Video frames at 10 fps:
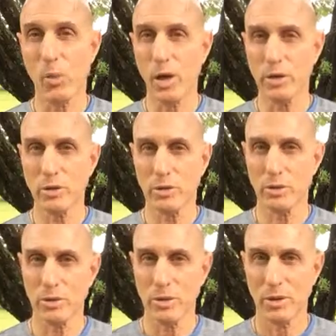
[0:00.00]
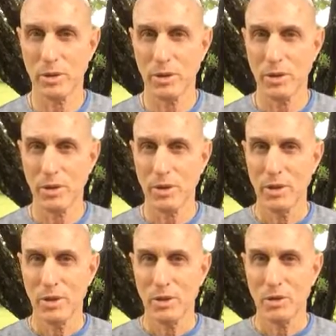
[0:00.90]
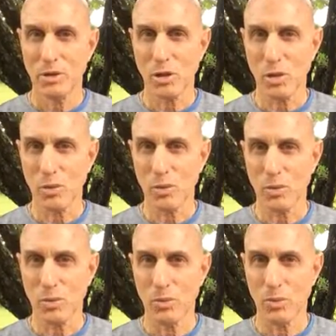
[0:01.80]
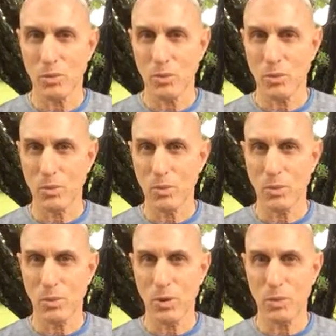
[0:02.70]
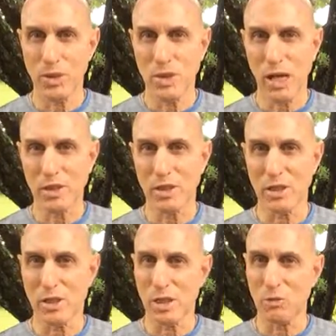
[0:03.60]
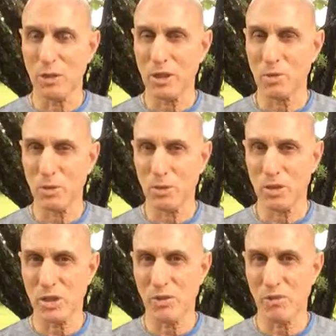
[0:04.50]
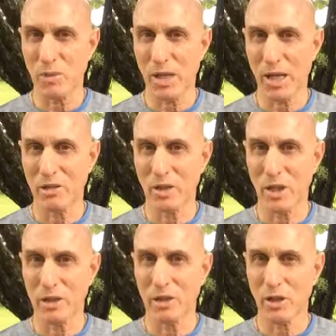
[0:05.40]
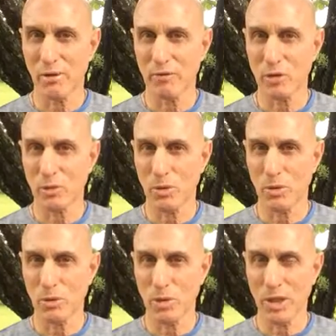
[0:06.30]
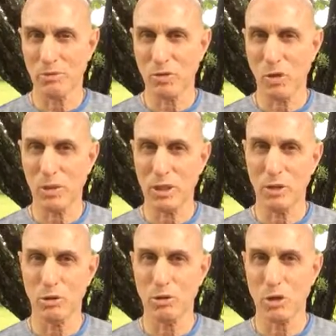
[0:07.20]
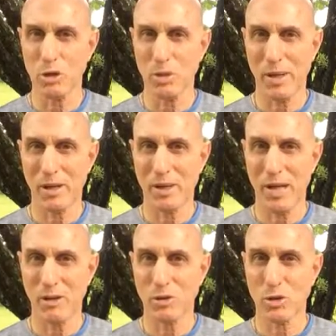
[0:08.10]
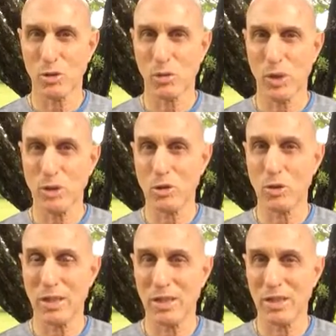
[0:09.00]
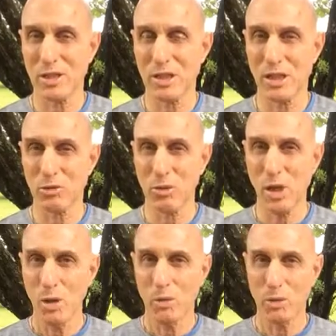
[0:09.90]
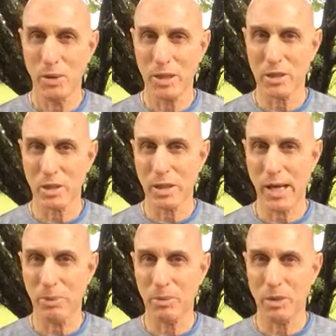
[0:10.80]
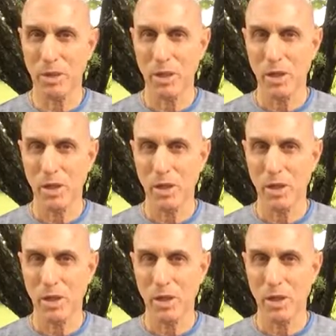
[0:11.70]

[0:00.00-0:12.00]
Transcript: want to. So we reject these things because we perceive them as uncomfortable. We have so many illusions about how surrendering these things would make us unhappy